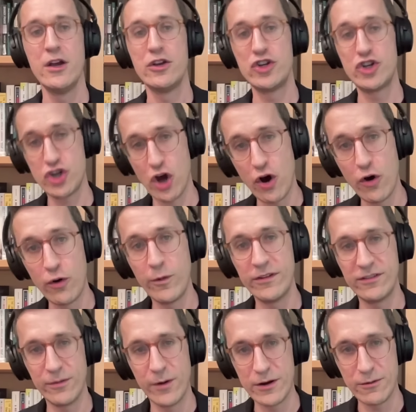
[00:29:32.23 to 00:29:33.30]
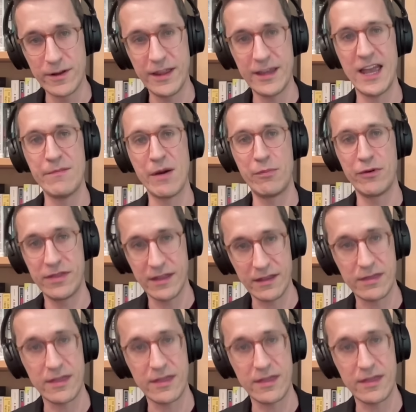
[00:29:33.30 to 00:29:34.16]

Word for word: Schoen was the one who really came up with the,